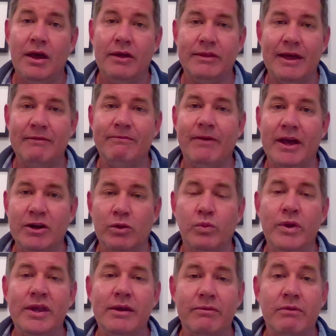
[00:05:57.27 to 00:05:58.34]
that
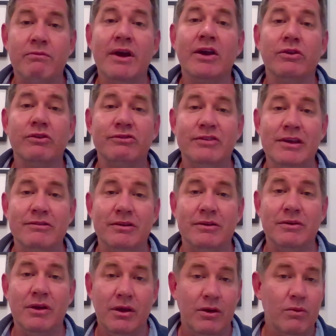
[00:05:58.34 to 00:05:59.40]
final week of the regular
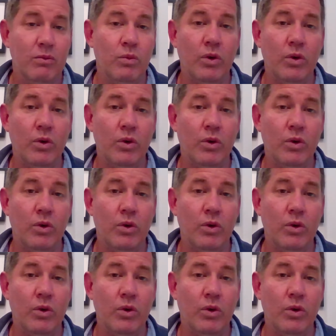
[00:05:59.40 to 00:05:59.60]
season.